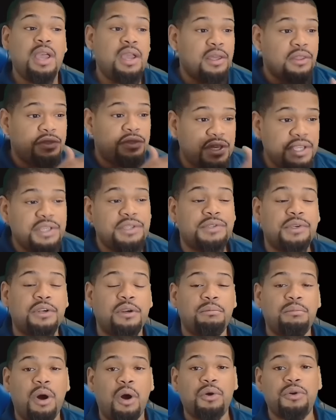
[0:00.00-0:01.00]
These are the
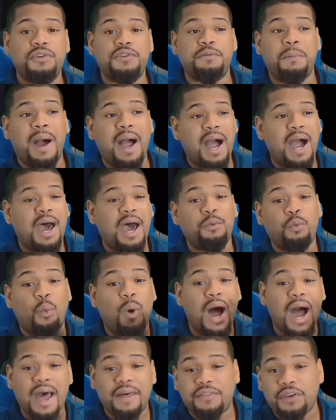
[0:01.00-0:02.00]
motives behind
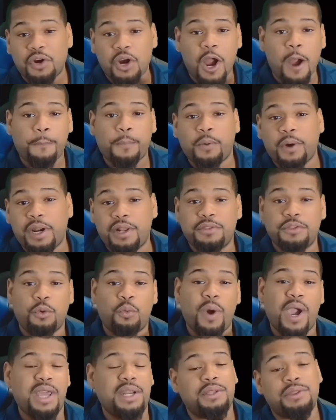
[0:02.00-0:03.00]
why they're operating the
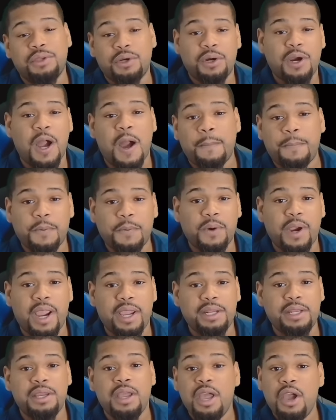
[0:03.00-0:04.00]
way that they're
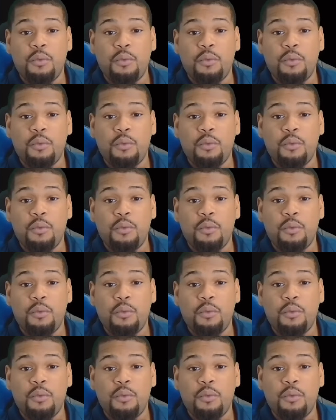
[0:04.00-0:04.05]
operating.